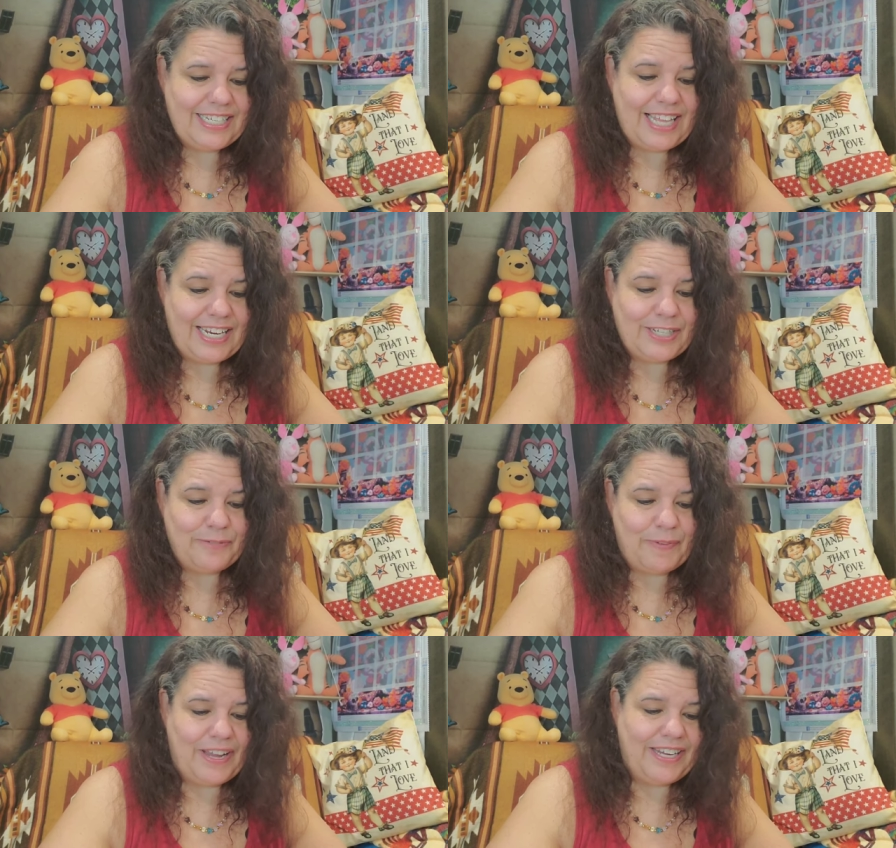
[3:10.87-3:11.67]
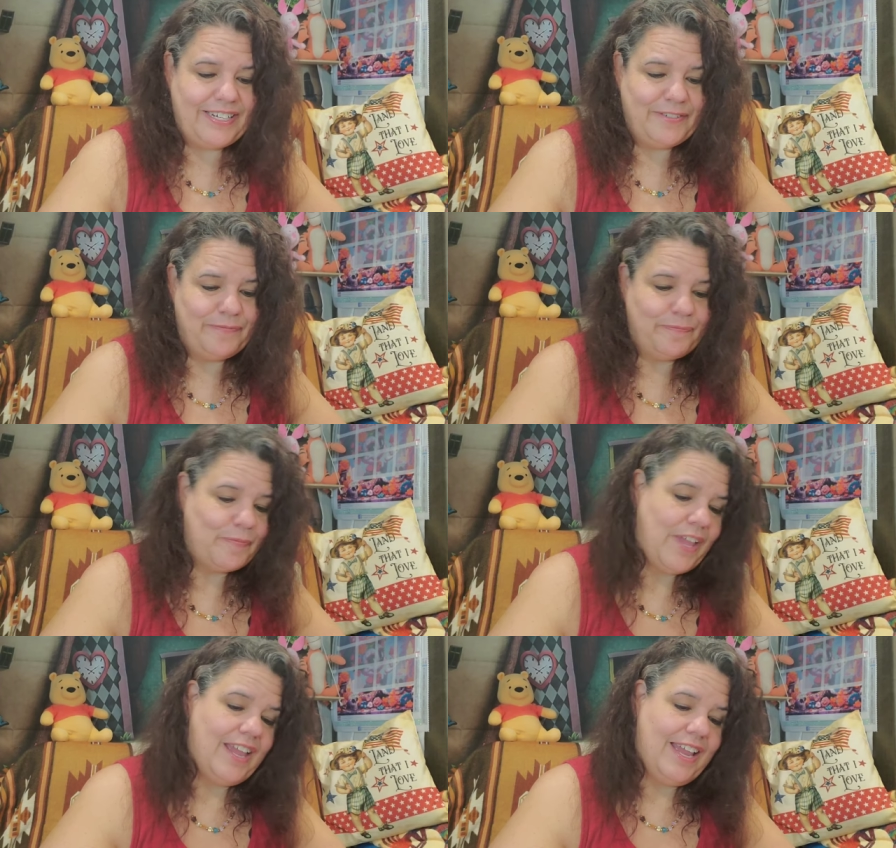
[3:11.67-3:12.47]
is mine.
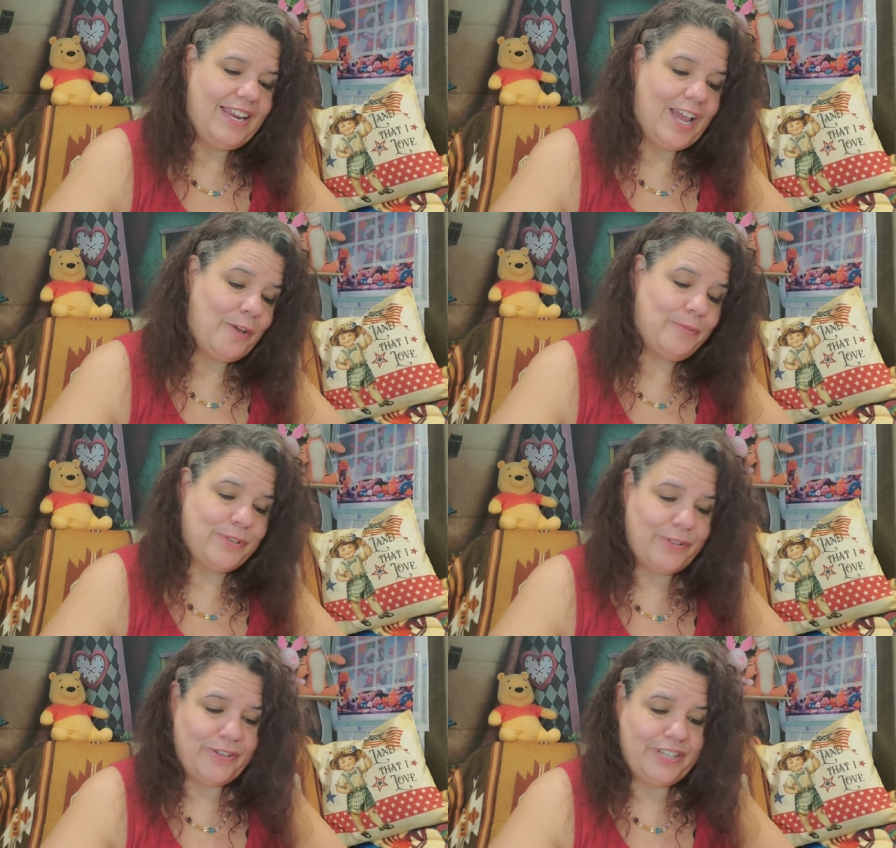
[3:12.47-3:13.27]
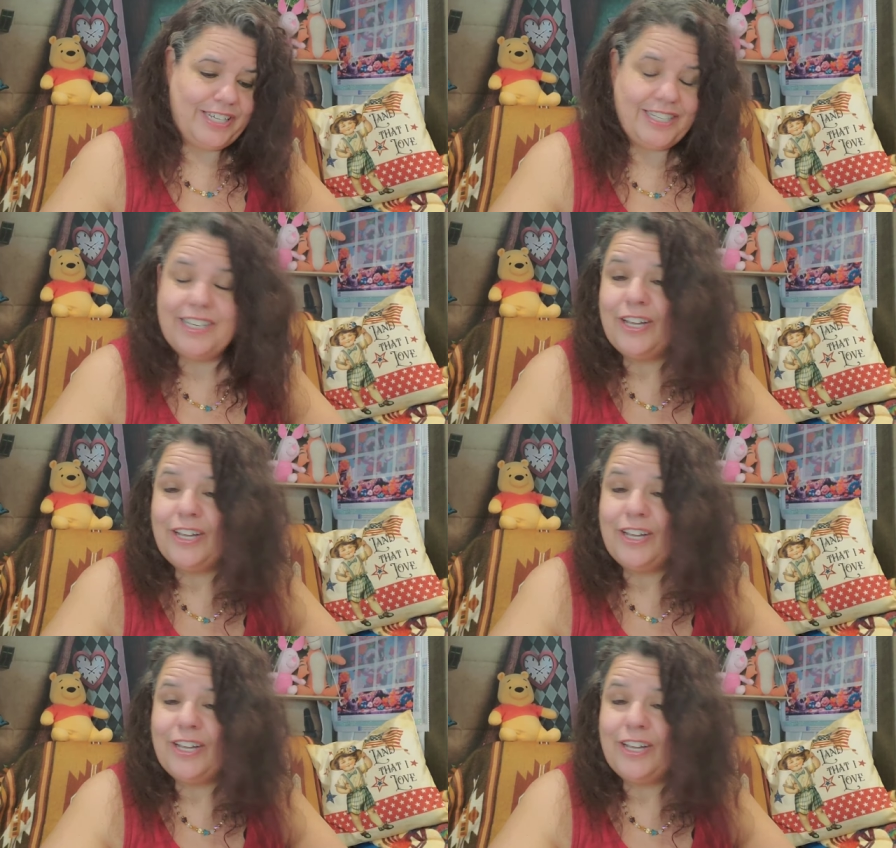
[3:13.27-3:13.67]
And absolutely,